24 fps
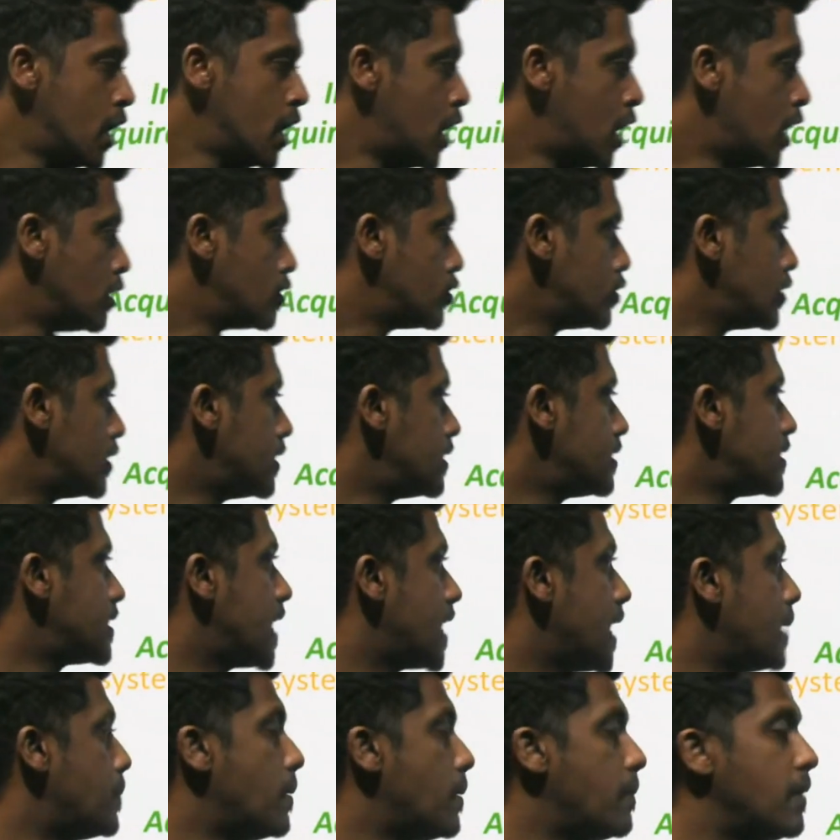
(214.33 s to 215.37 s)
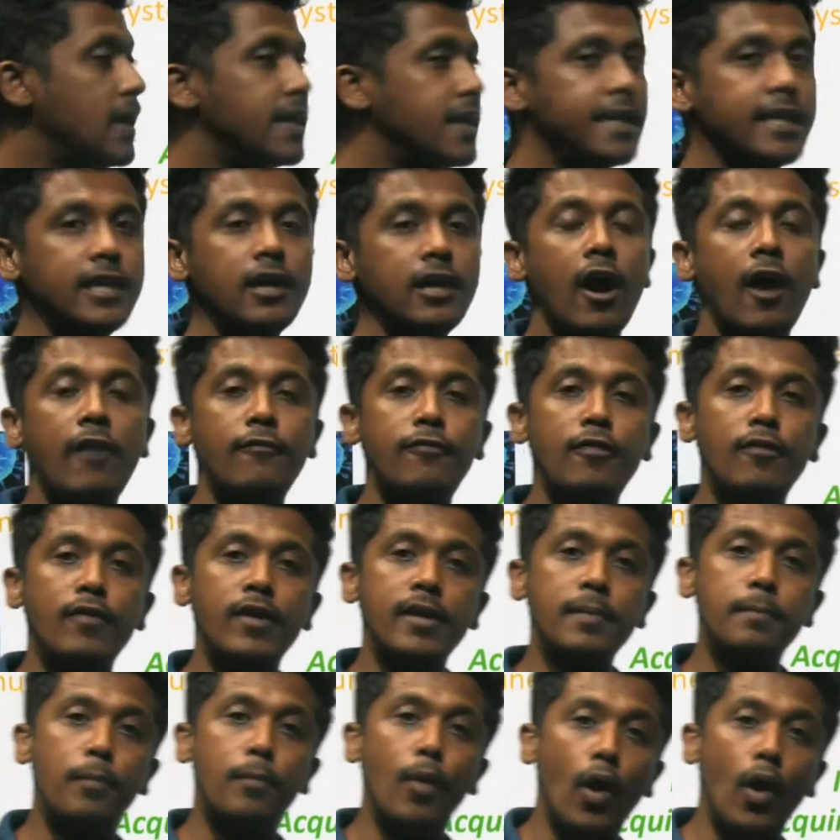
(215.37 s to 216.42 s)
So this capability of our
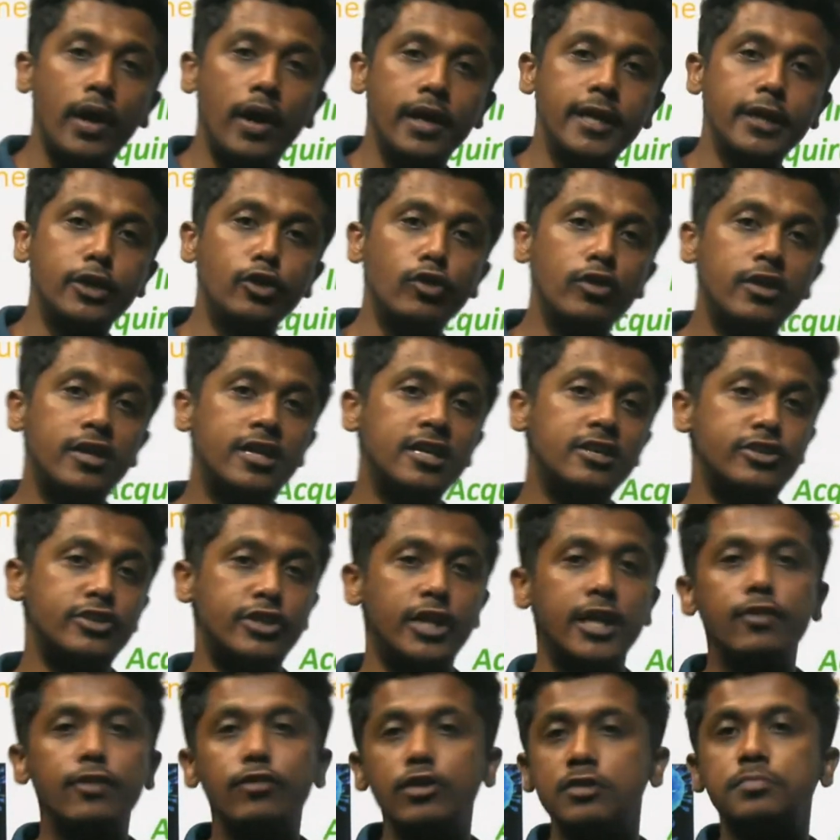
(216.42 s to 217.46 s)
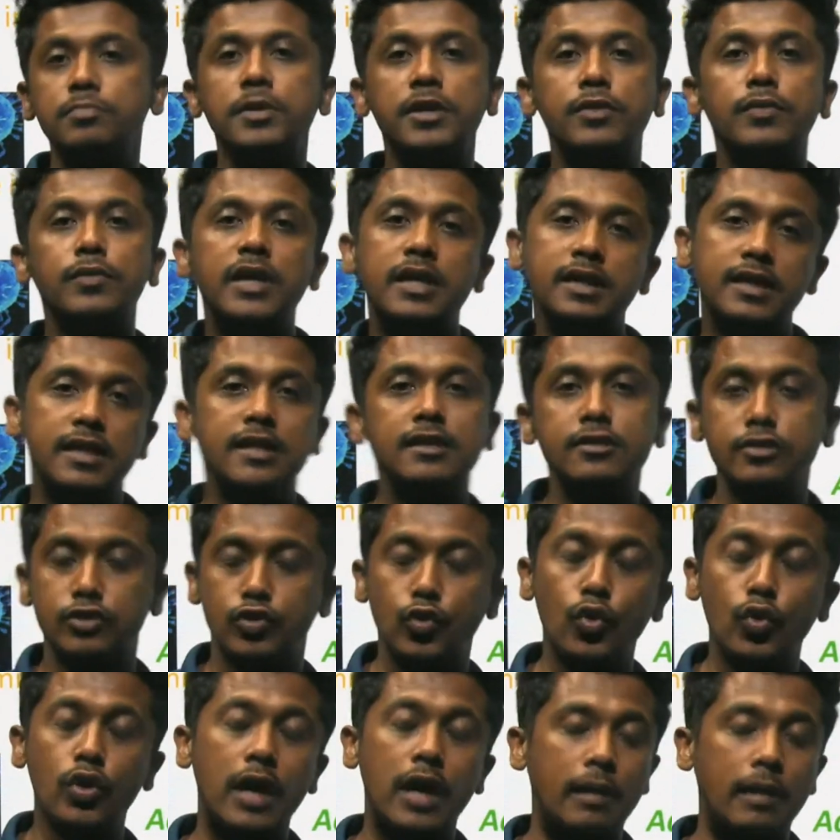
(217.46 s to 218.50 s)
body to distinguish between these
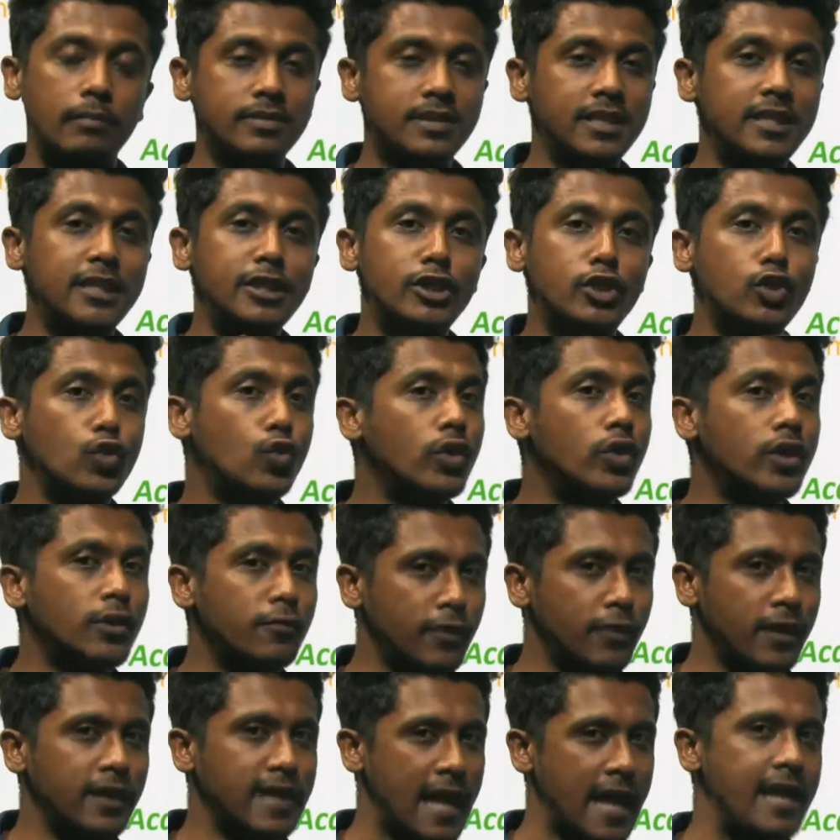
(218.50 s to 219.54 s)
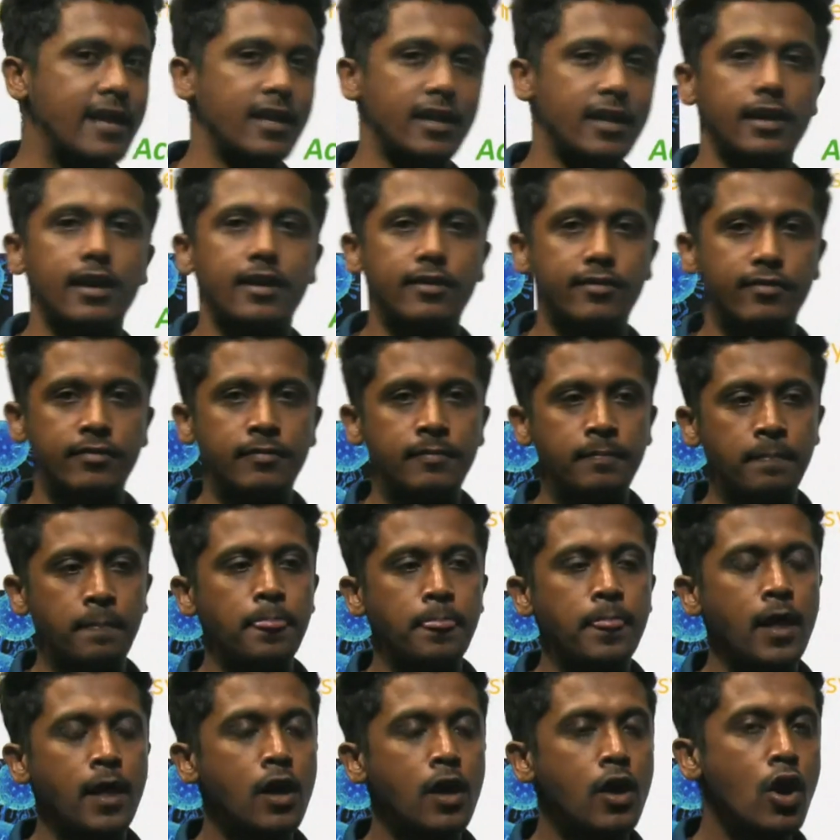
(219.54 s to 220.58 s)
two comes in two different categories.
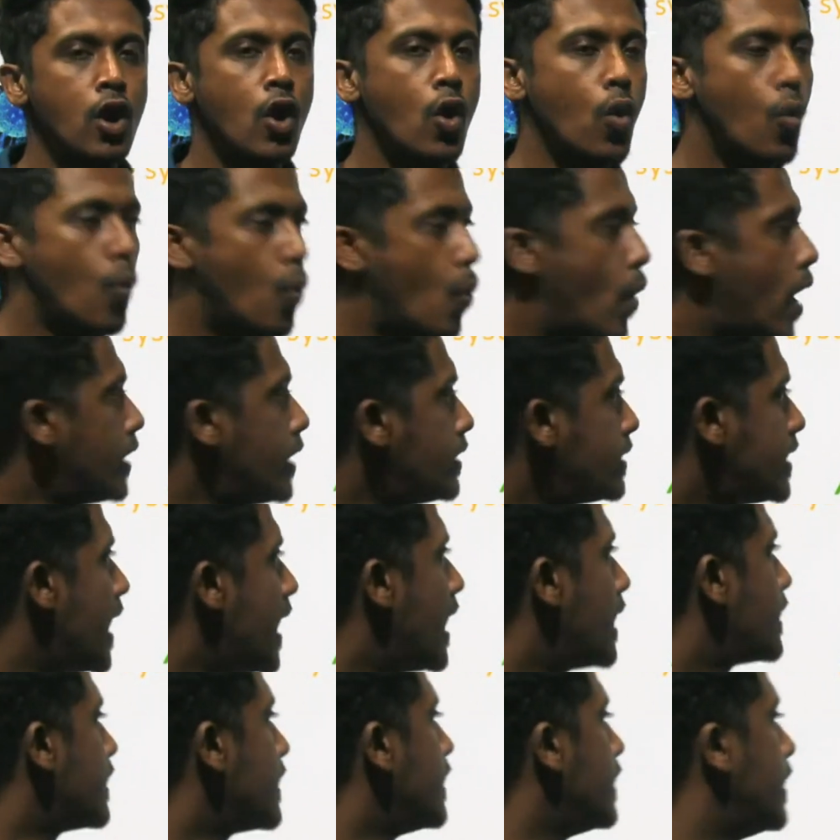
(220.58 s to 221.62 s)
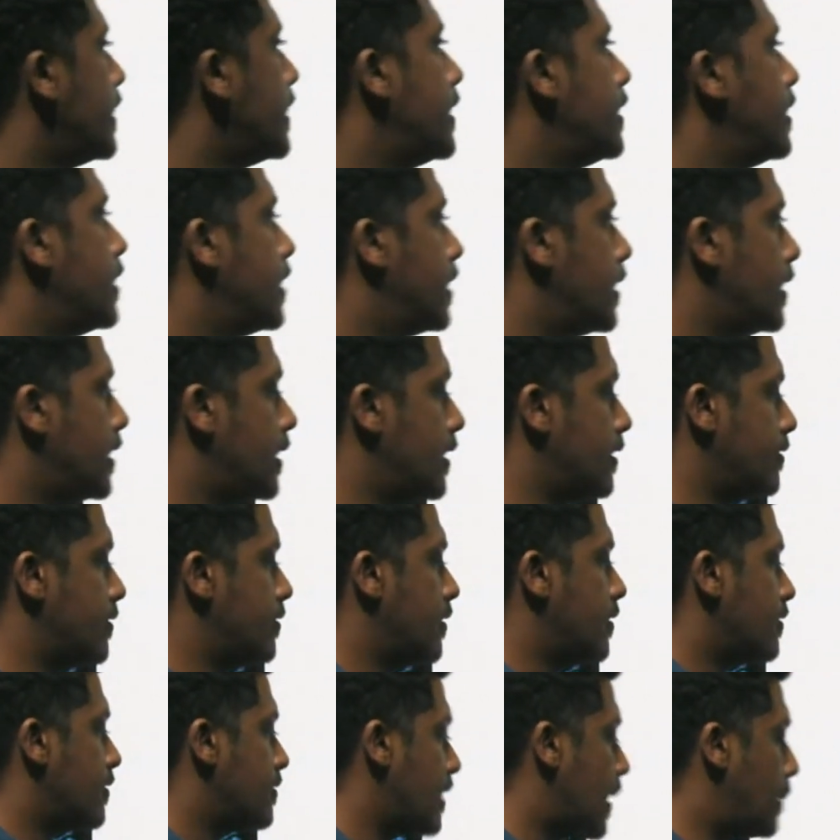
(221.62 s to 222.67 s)
One category is
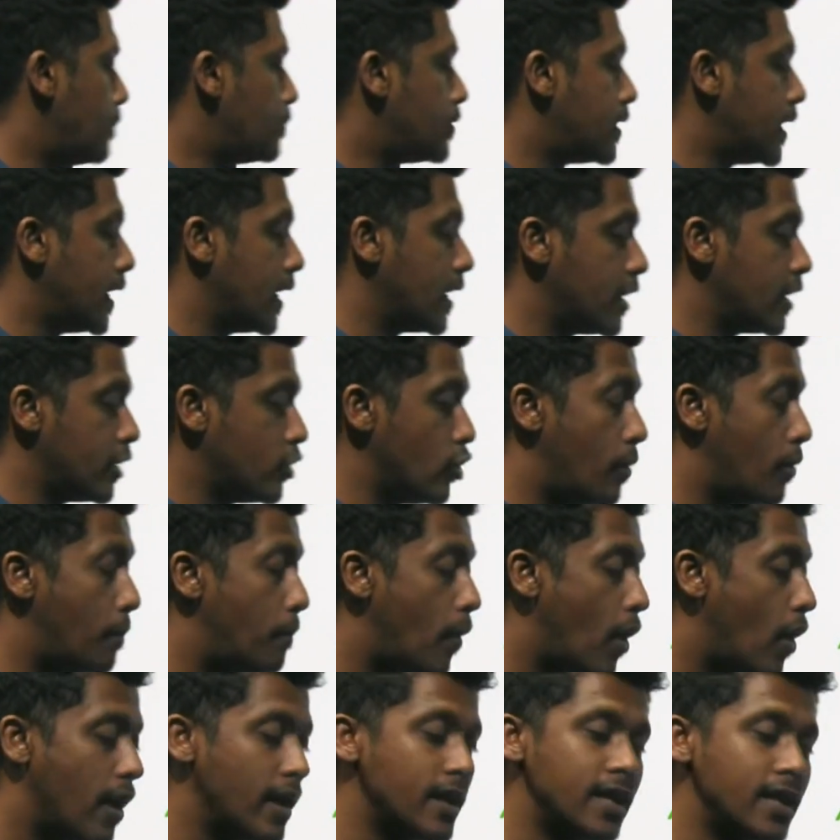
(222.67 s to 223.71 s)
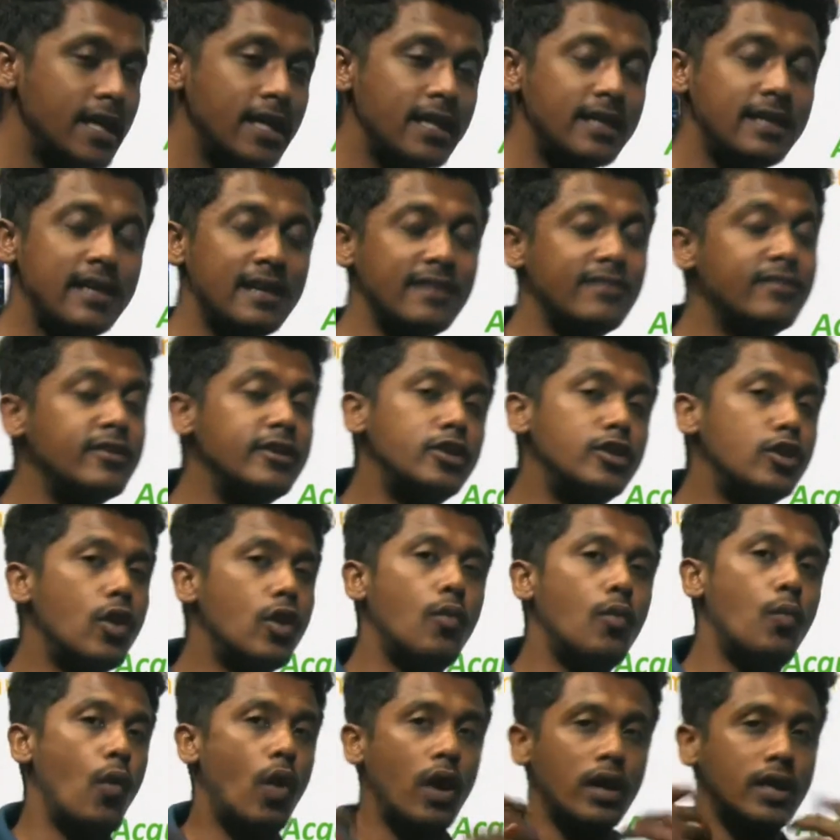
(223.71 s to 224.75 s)
something your body doesn't know
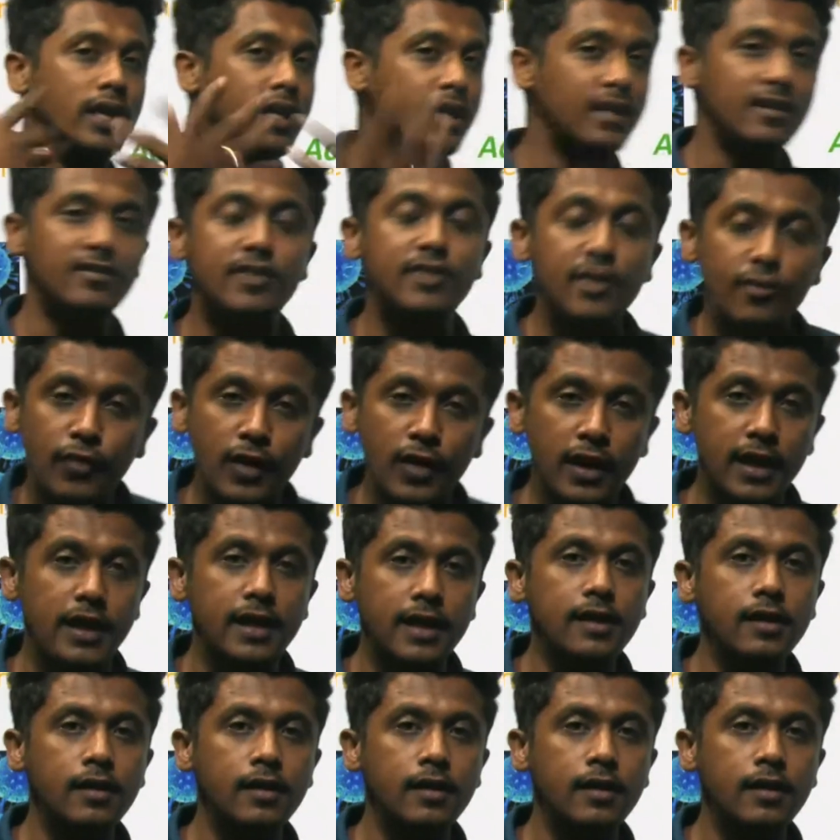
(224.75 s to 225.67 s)
what it is defending,